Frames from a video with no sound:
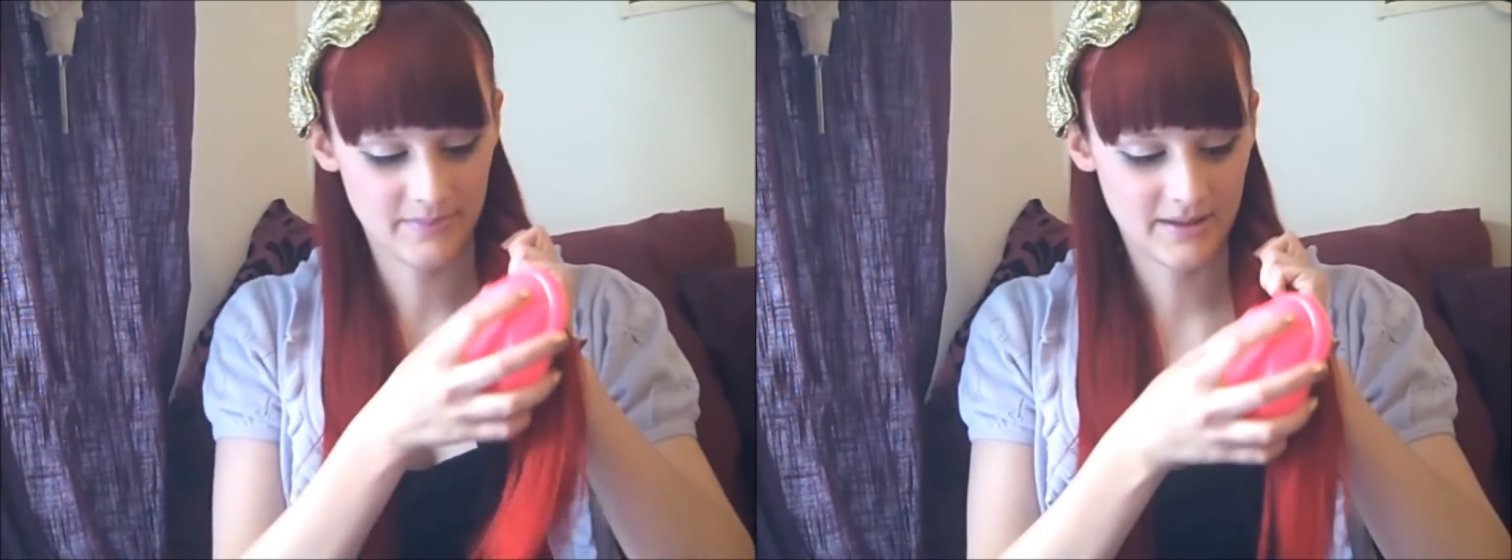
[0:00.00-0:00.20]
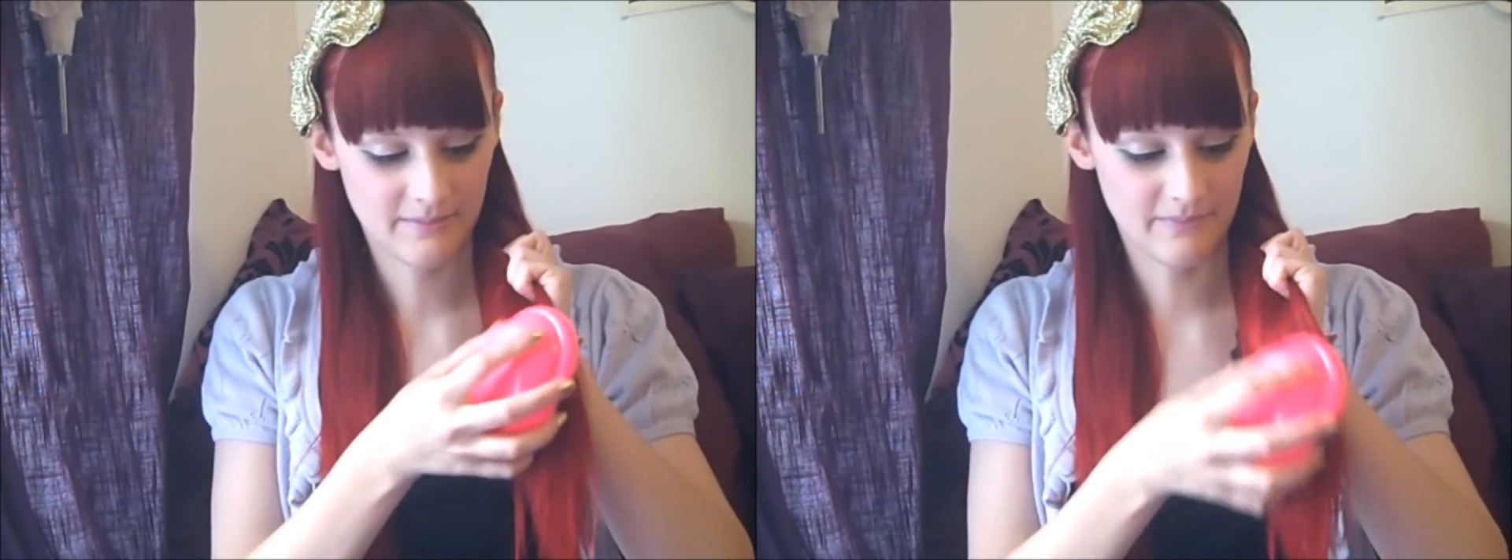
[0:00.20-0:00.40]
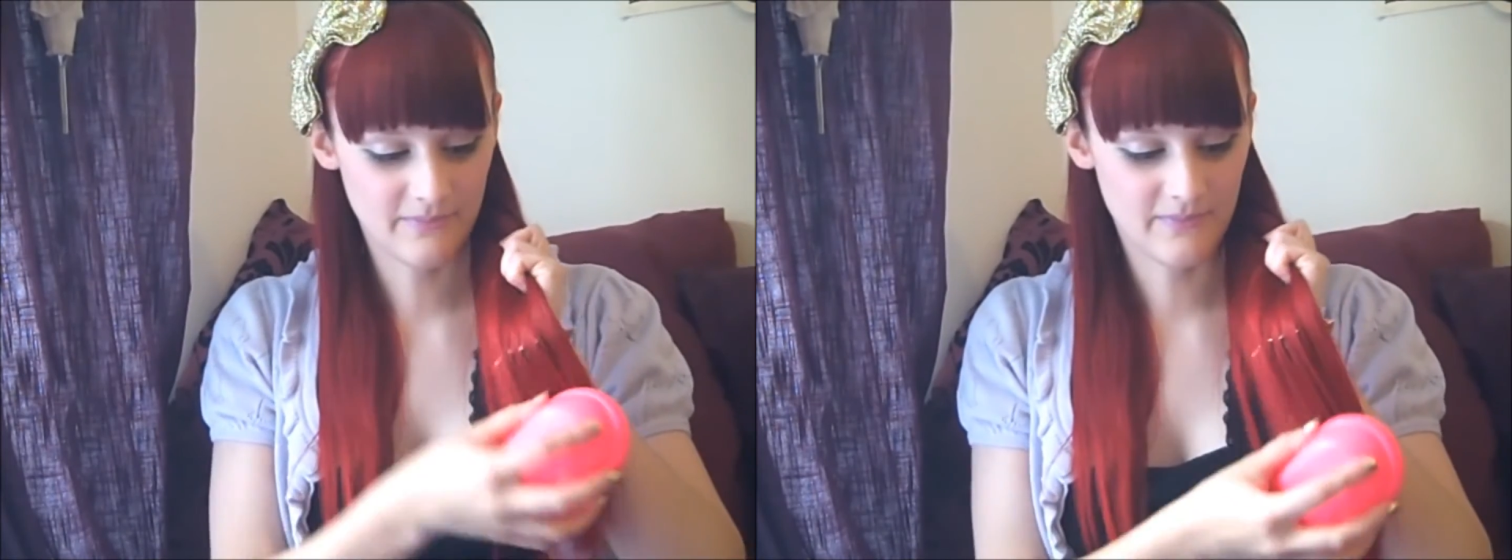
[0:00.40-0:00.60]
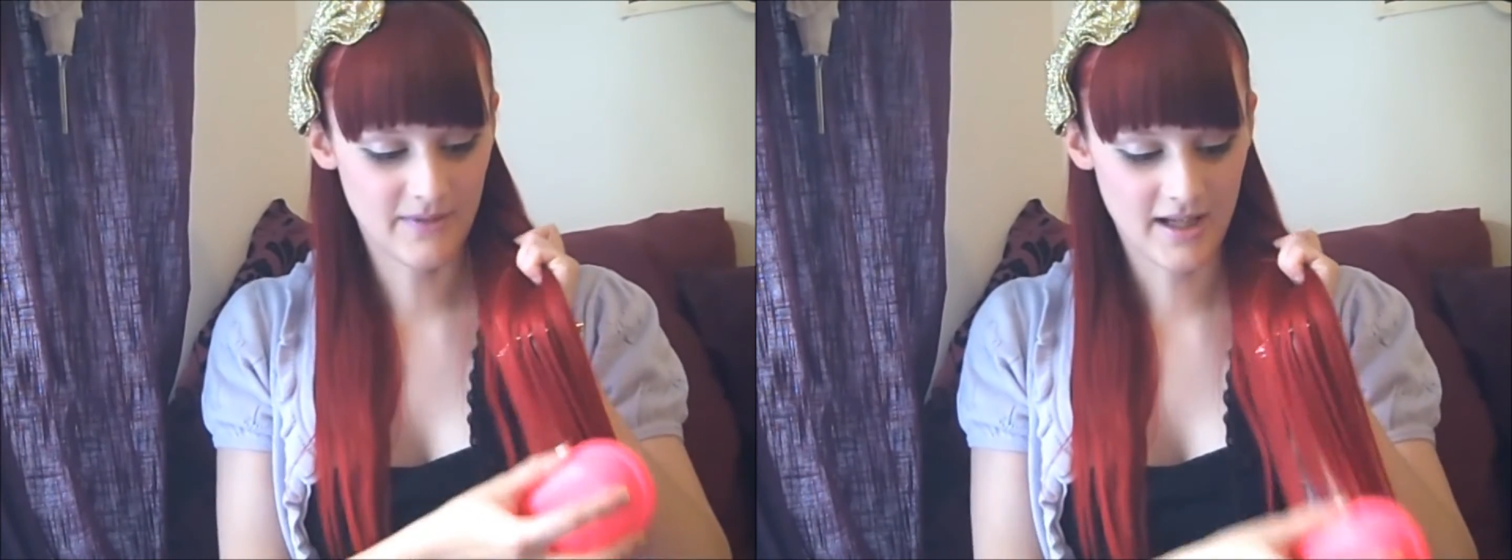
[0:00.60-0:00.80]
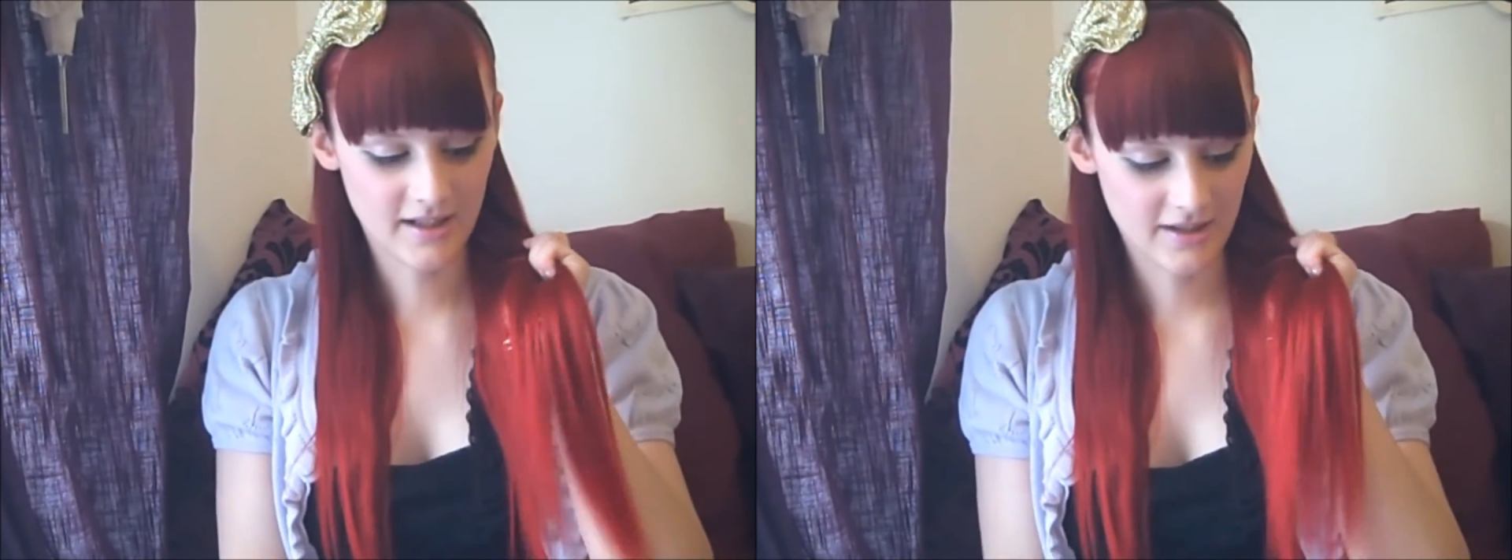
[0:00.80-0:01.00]
But
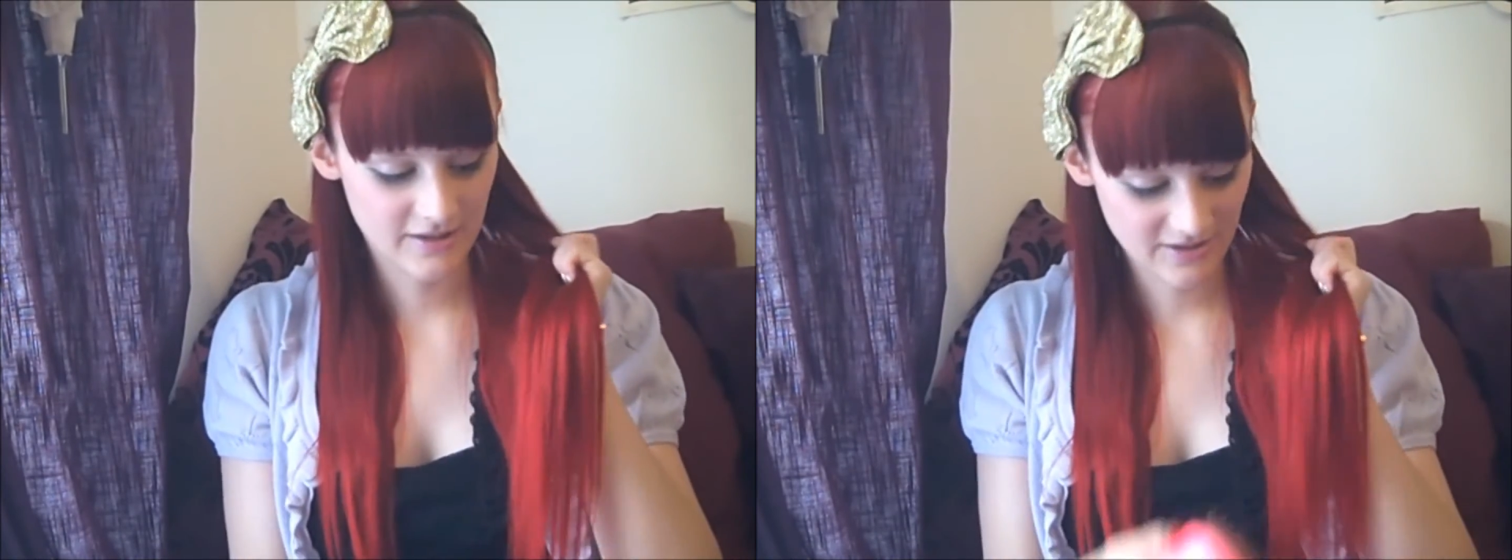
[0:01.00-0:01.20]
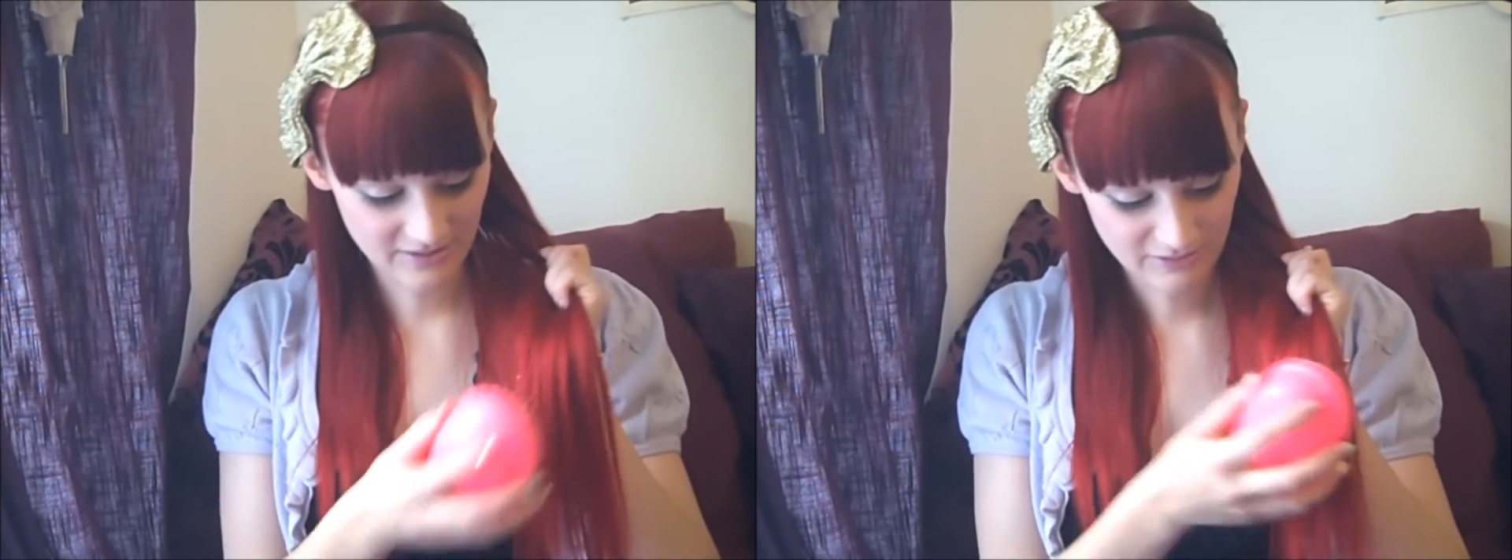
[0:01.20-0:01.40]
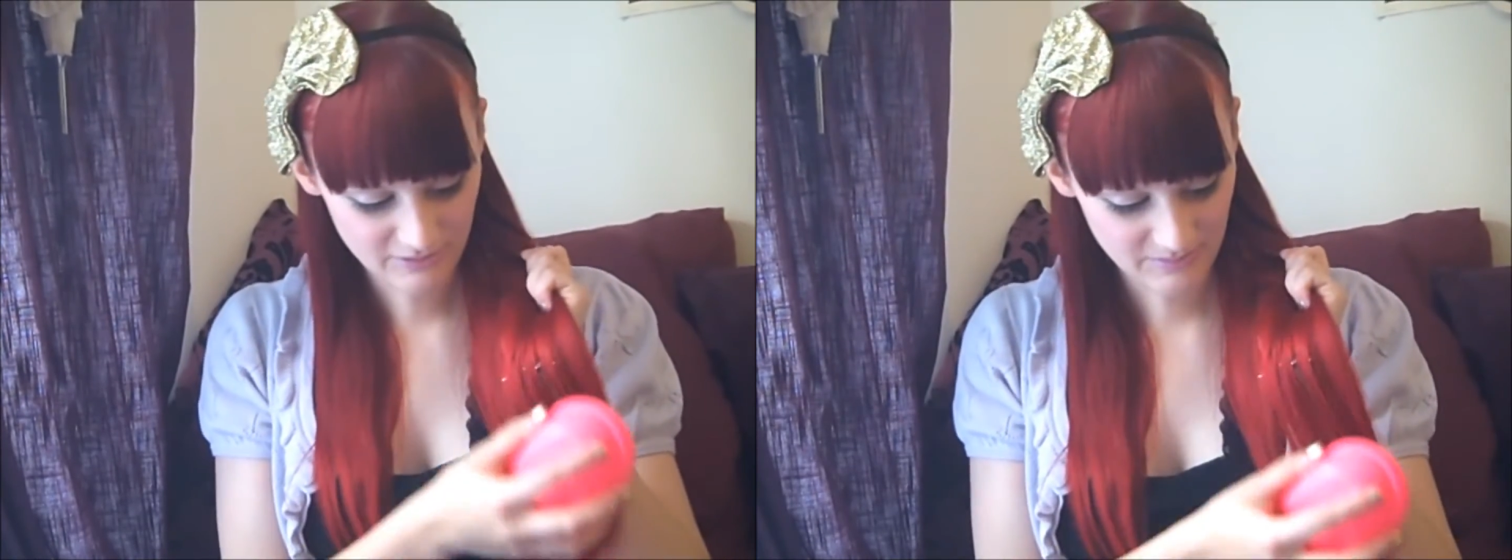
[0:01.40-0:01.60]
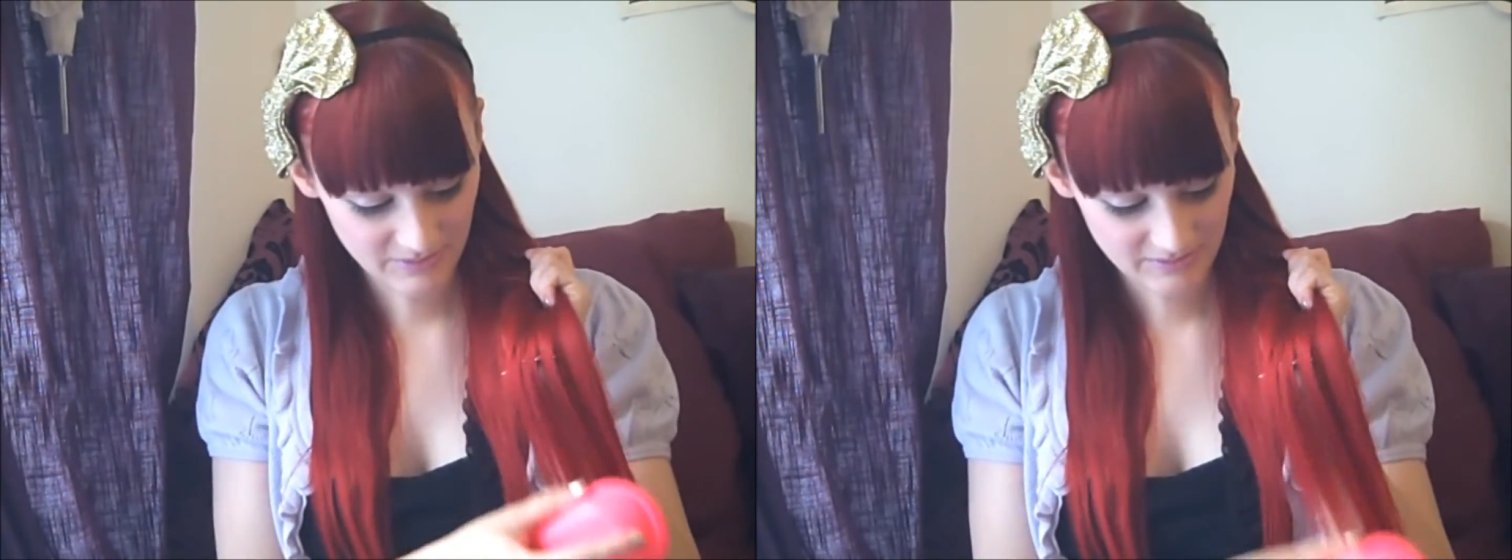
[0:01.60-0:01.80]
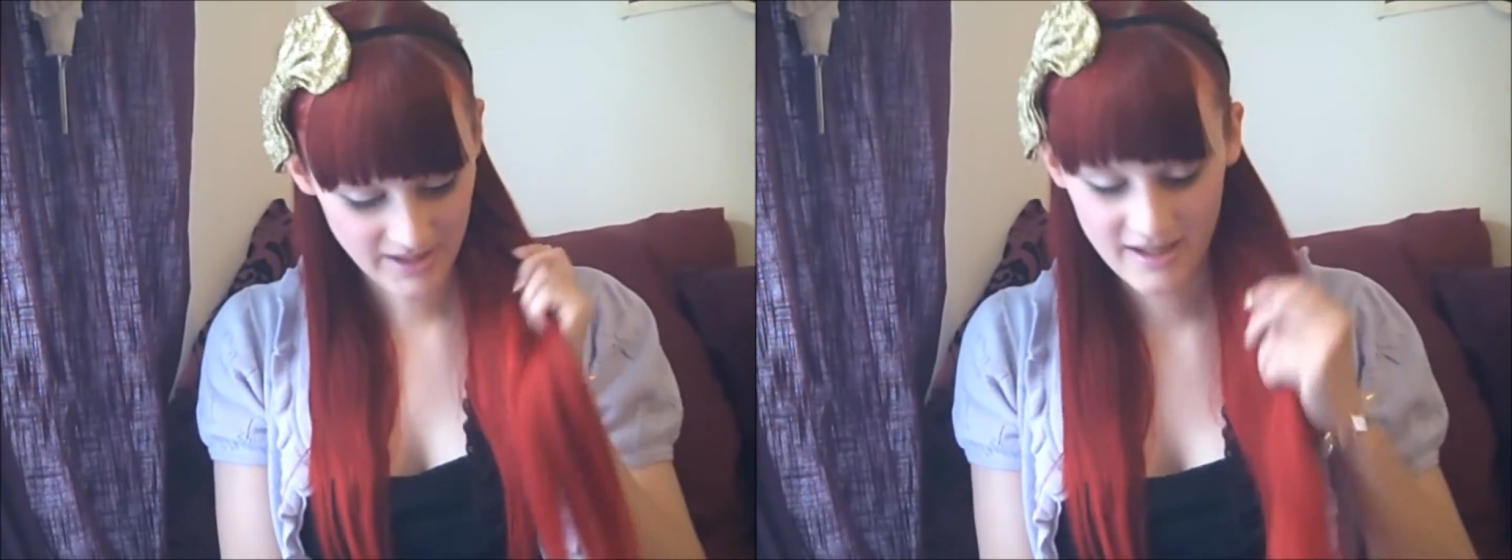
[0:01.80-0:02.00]
I can't use a normal